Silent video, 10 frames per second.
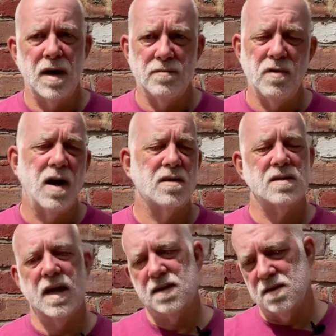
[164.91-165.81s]

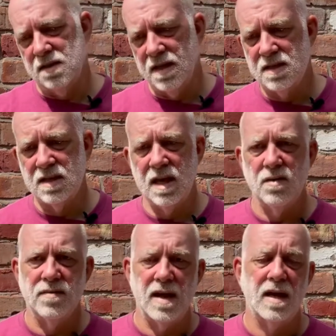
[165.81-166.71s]
rucksacks and this gear
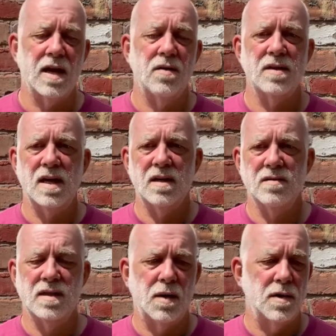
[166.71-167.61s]
and that gear, and at the end of the
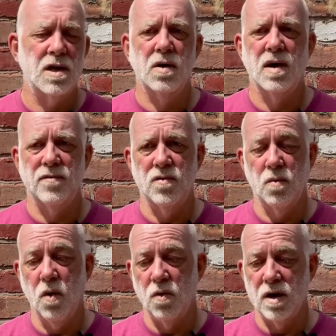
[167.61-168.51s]
day, when you go out for a
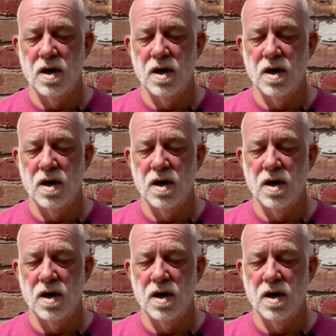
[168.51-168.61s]
walk,